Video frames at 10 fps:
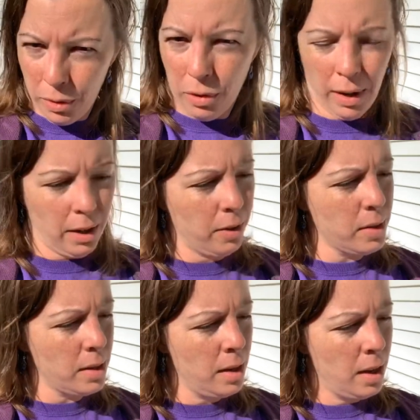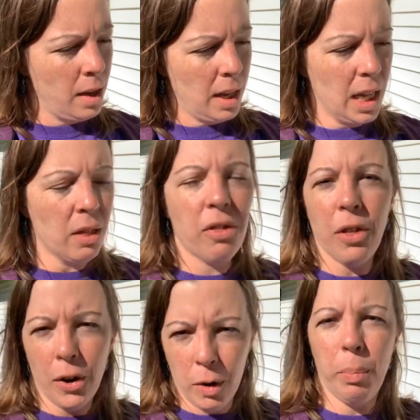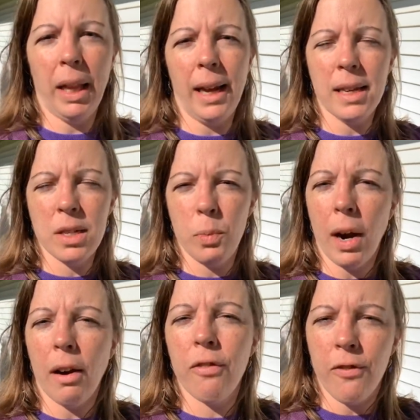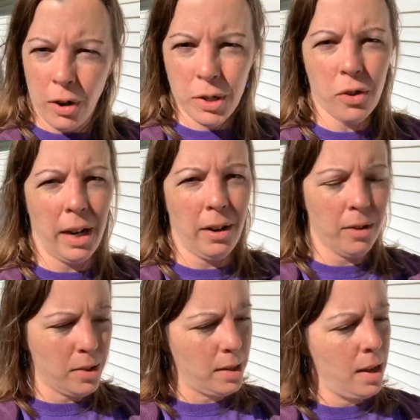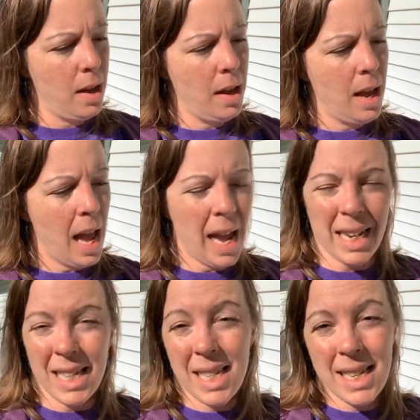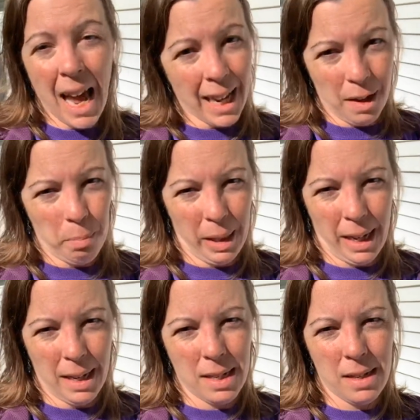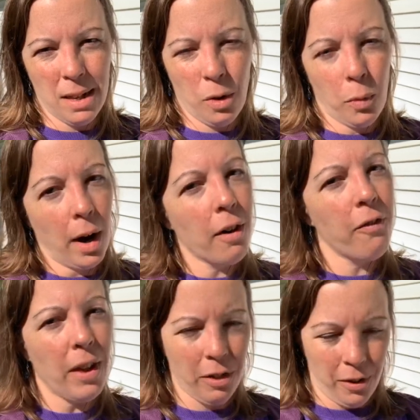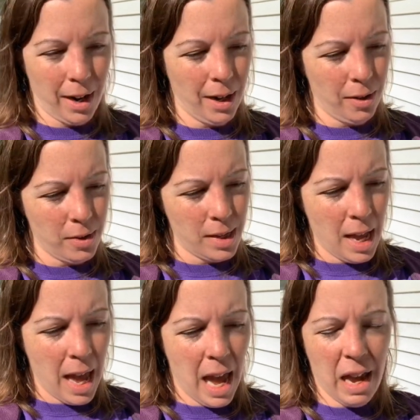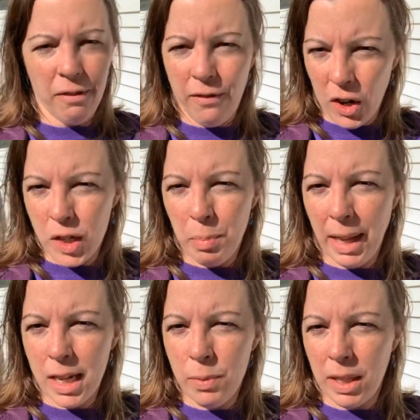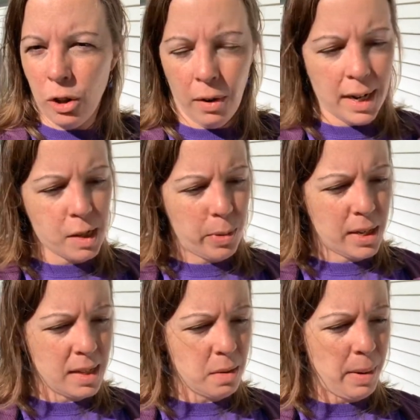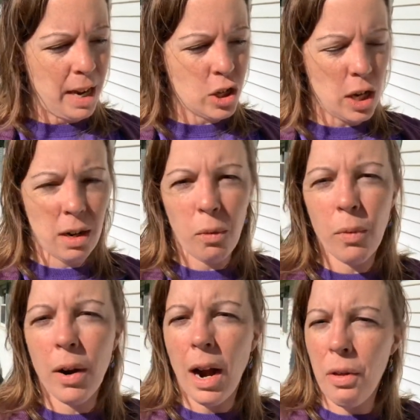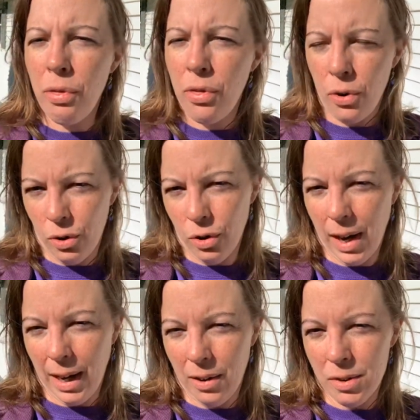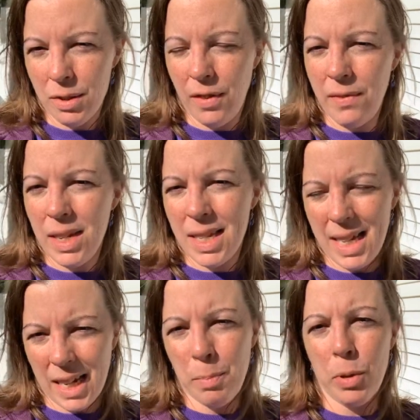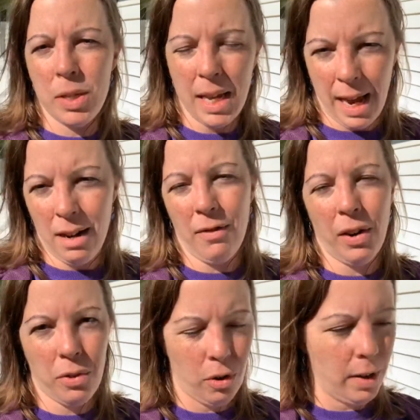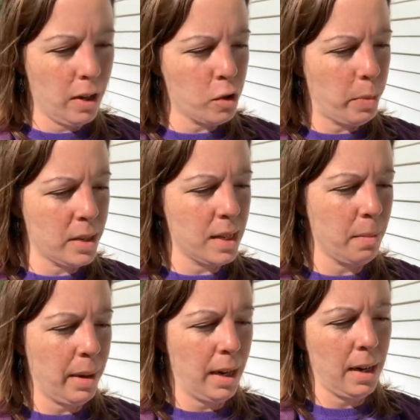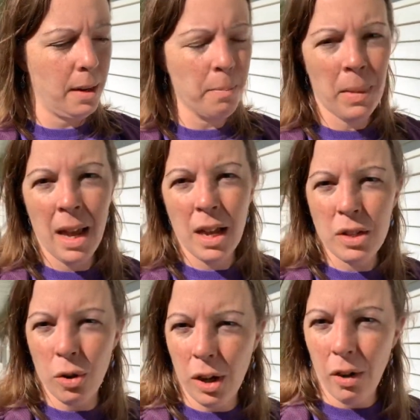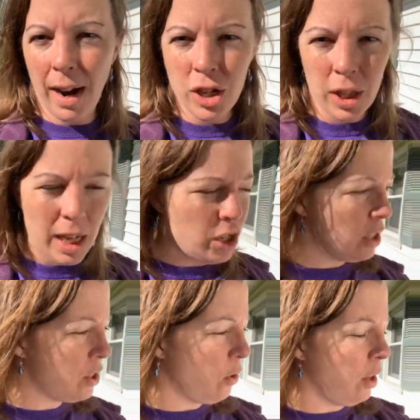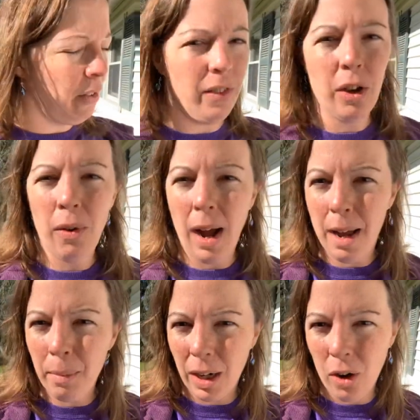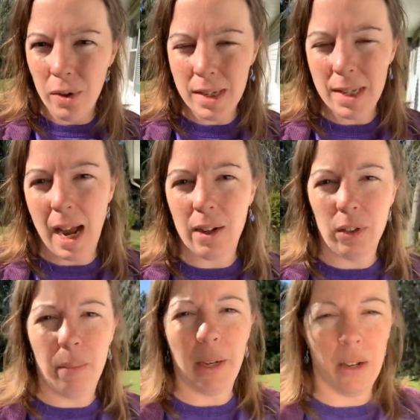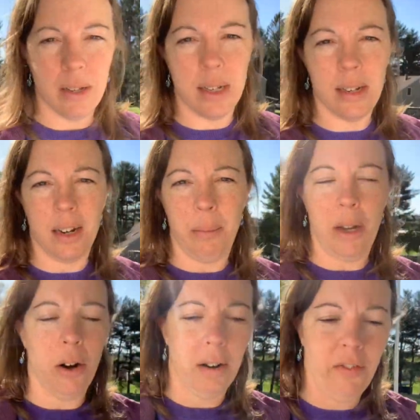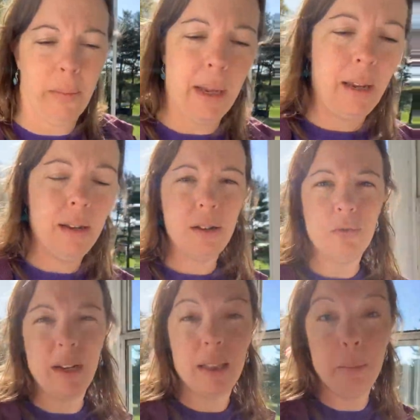graders. In 3rd place were our 1st graders. In 2nd place were our 5th graders. And 1st place with the greatest participation were our 3rd graders. 56% of our 3rd graders participated. So congratulations to all of you. I am going to go inside only because it's going to be hard for me to read the